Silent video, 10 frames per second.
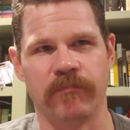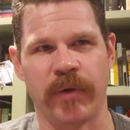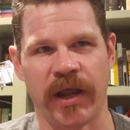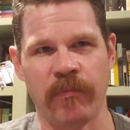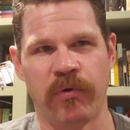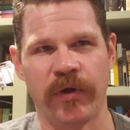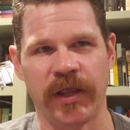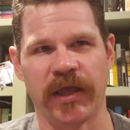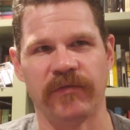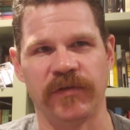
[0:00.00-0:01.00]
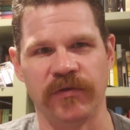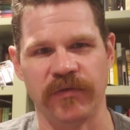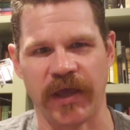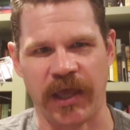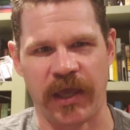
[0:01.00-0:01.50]
I'm pointing out to you
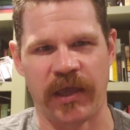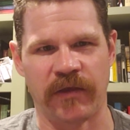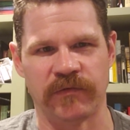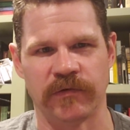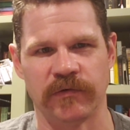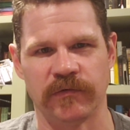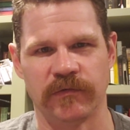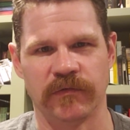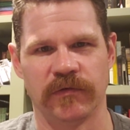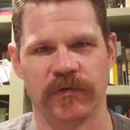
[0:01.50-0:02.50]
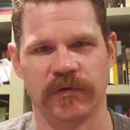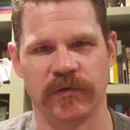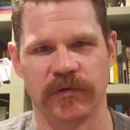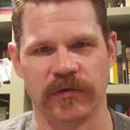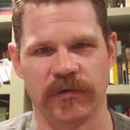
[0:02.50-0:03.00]
the hazards
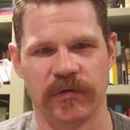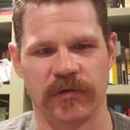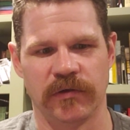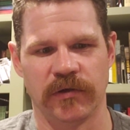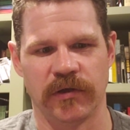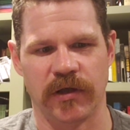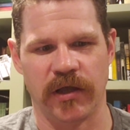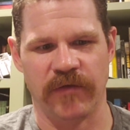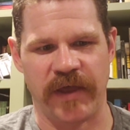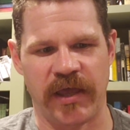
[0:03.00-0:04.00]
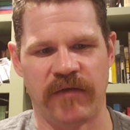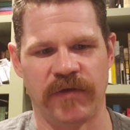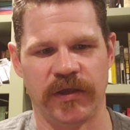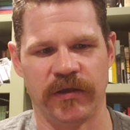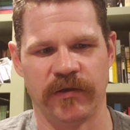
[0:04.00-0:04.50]
of
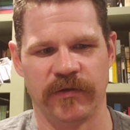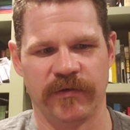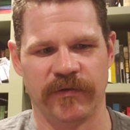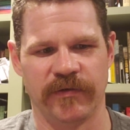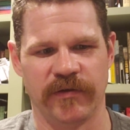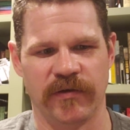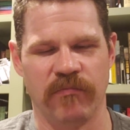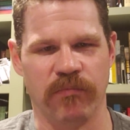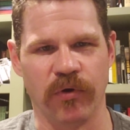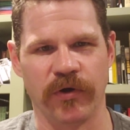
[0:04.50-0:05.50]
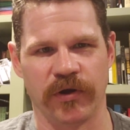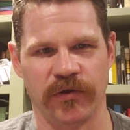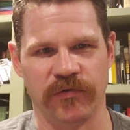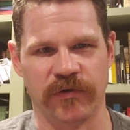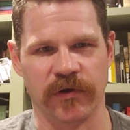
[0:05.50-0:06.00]
having border
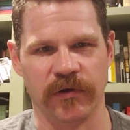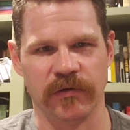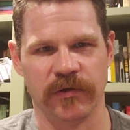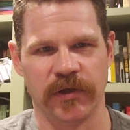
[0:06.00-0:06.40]
control.